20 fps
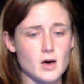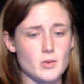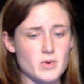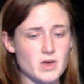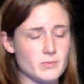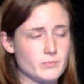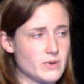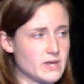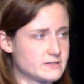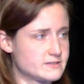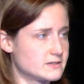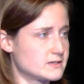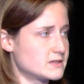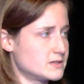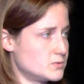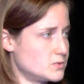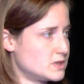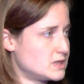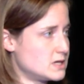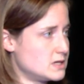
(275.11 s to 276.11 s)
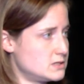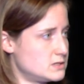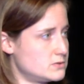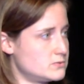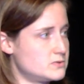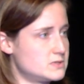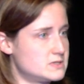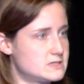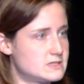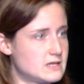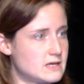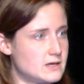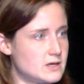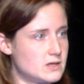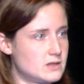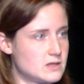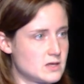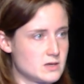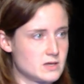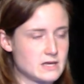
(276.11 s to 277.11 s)
And basically what they do is
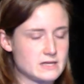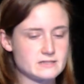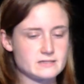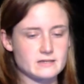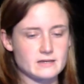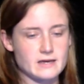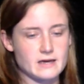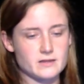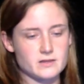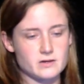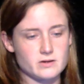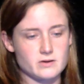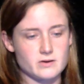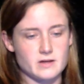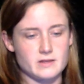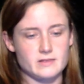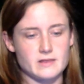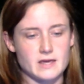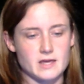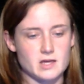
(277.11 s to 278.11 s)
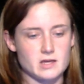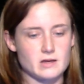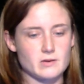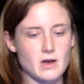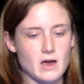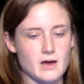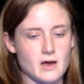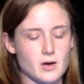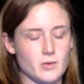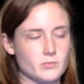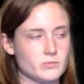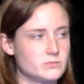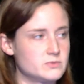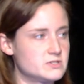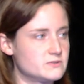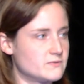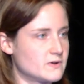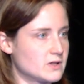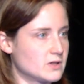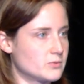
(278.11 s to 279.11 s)
they get together and they
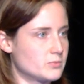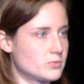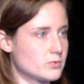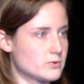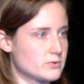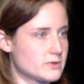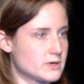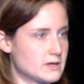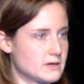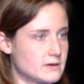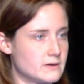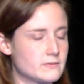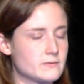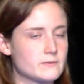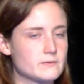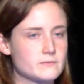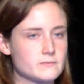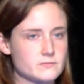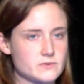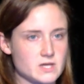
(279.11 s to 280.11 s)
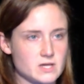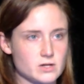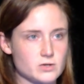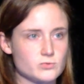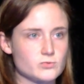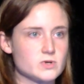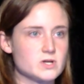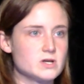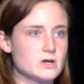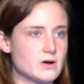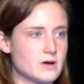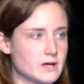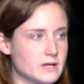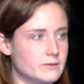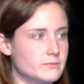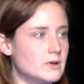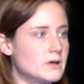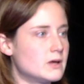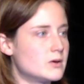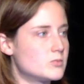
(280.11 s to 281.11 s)
develop, or they agree on
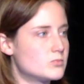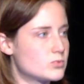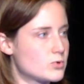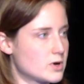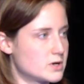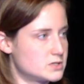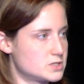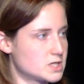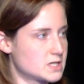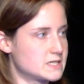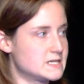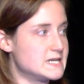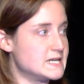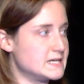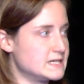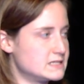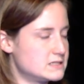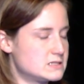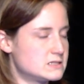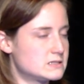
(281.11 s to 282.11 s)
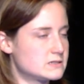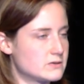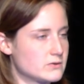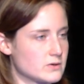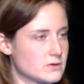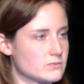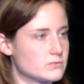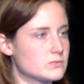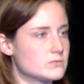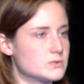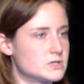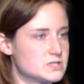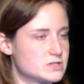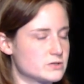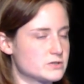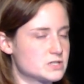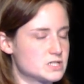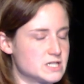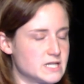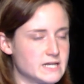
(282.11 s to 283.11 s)
project needs or
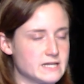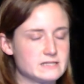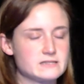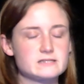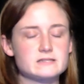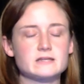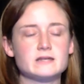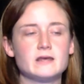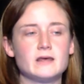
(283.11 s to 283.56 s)
research needs,